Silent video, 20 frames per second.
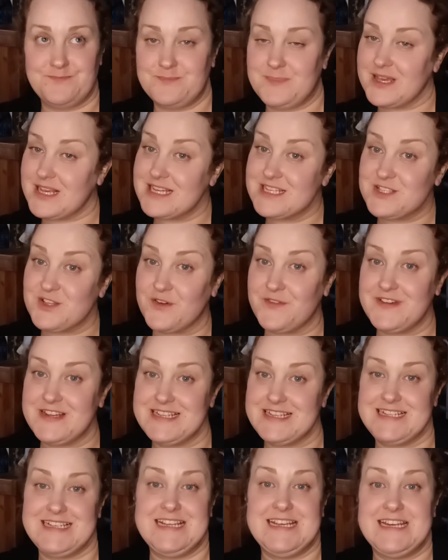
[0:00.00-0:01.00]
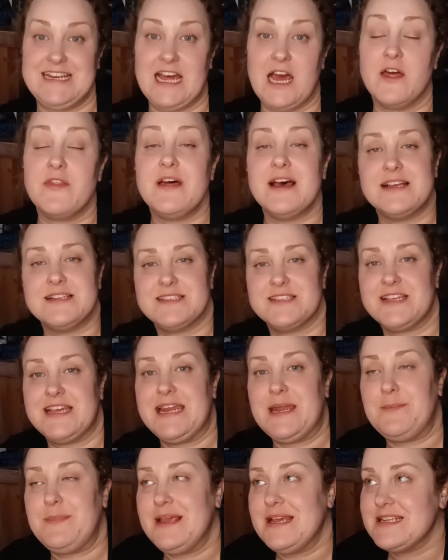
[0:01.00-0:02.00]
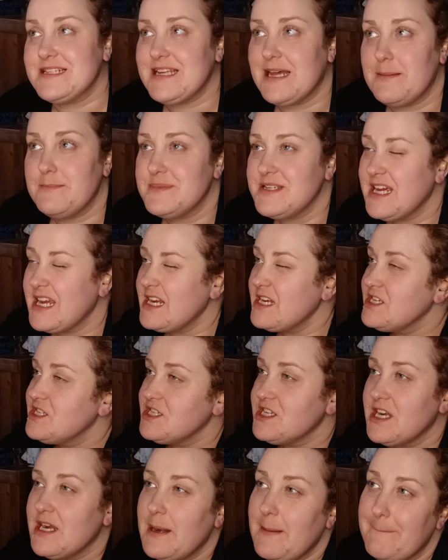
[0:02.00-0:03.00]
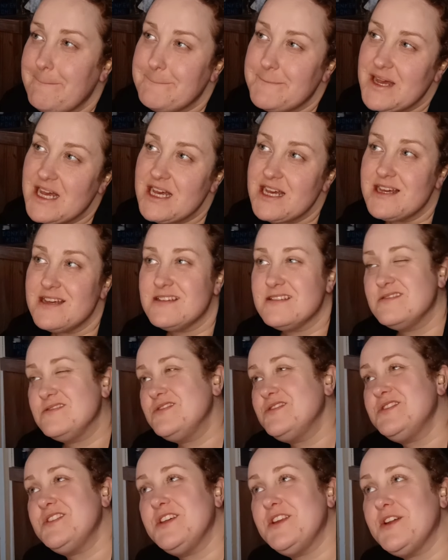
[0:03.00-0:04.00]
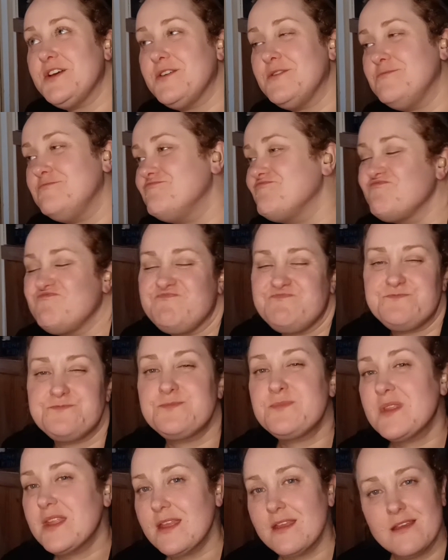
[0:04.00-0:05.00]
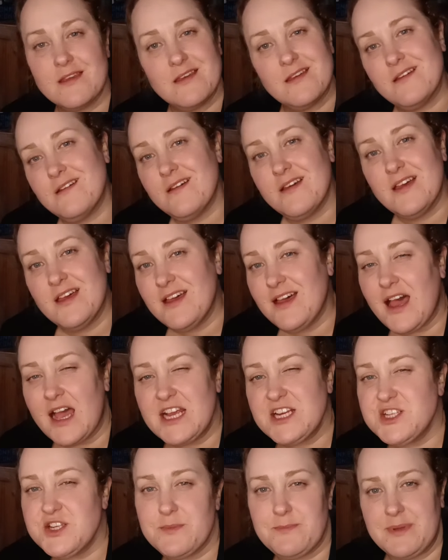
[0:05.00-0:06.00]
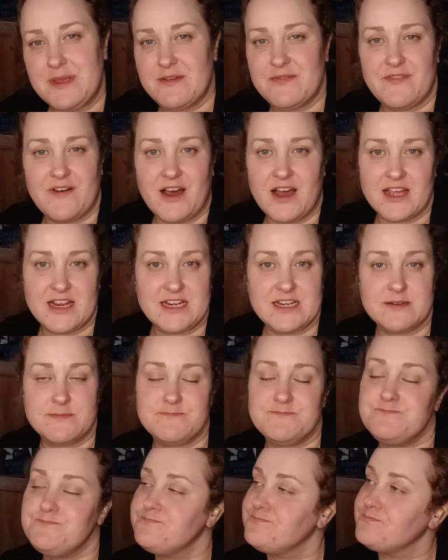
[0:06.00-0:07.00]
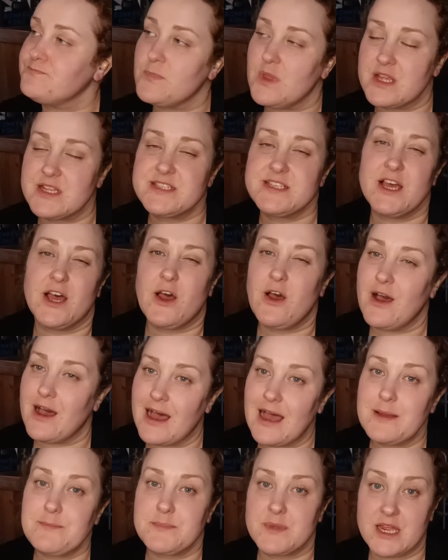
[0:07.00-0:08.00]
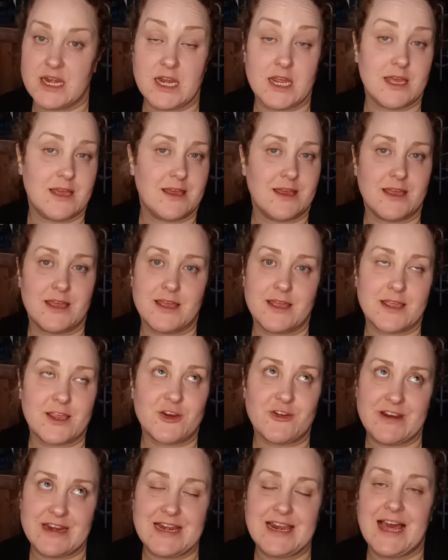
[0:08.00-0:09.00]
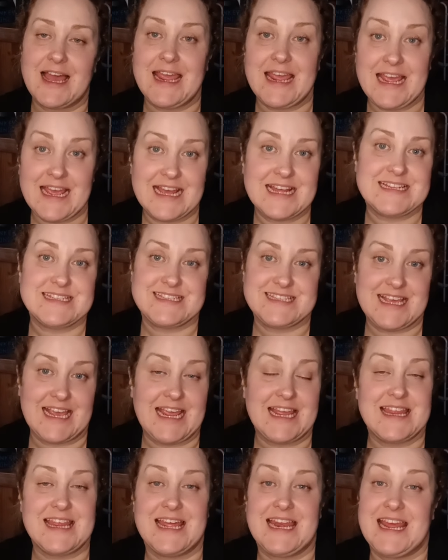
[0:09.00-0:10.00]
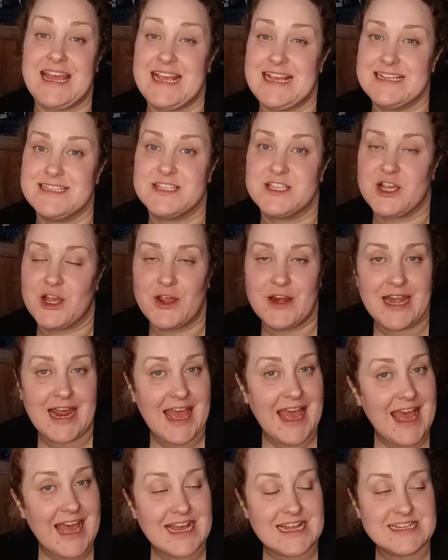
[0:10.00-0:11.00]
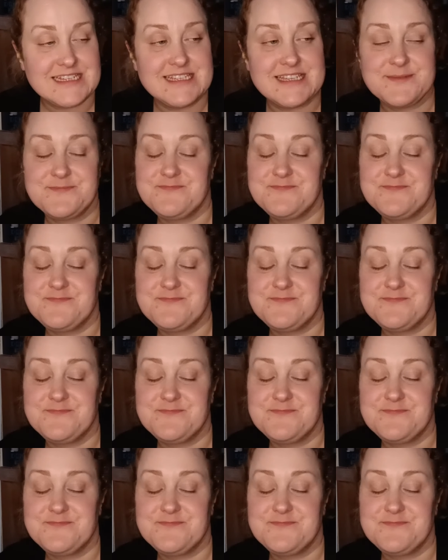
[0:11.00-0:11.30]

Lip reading: because obviously now that's going to be a temptation, but you know, I should be fine. So I'm going to green light it and say that it is going ahead.